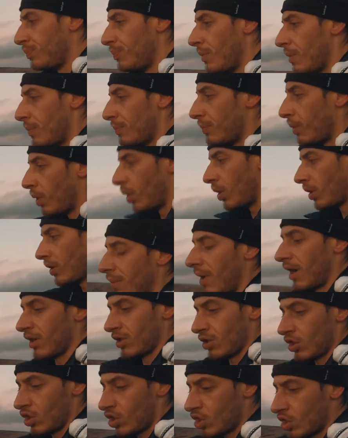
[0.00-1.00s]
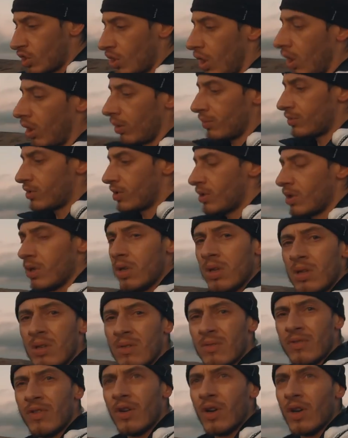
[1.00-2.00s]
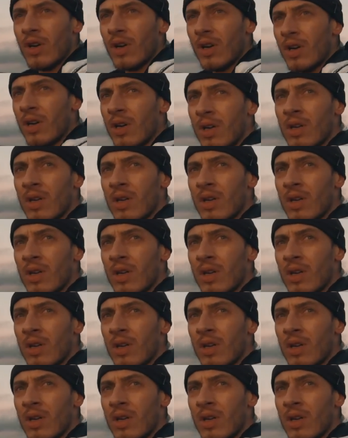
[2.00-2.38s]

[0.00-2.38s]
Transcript: but I just stopped for